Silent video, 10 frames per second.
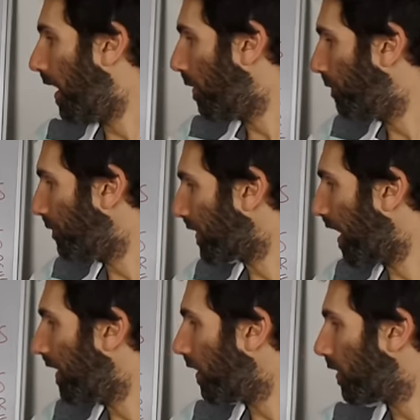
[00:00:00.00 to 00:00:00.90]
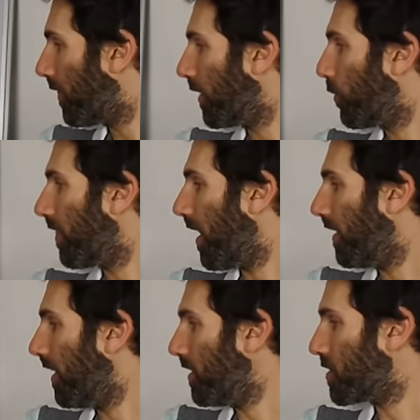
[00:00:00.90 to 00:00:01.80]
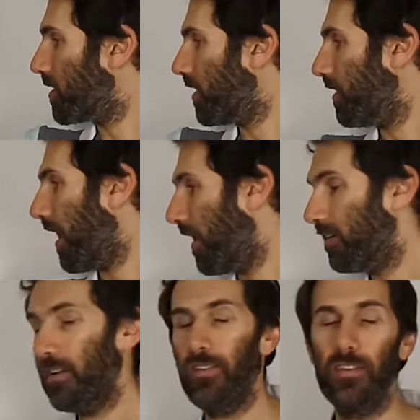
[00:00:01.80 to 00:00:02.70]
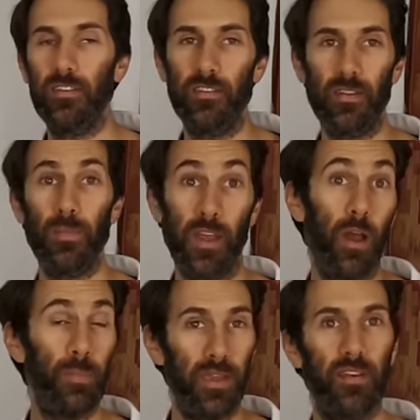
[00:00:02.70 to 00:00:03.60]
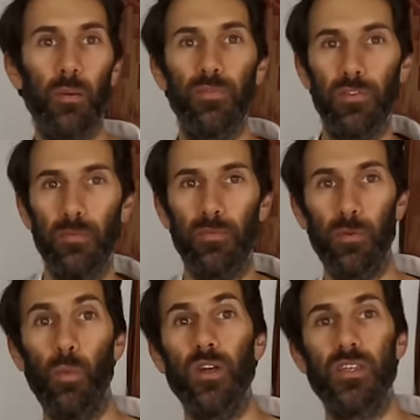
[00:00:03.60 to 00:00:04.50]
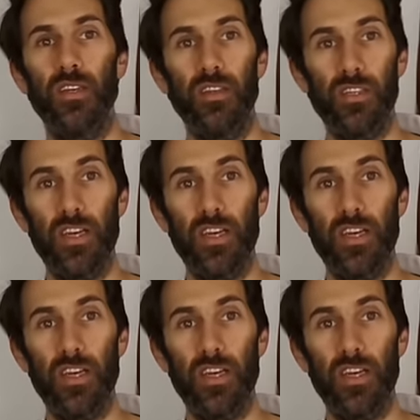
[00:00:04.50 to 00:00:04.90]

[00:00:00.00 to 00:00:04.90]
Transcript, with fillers: Um, another thing with ADHD, and this is something I picked up from, from watching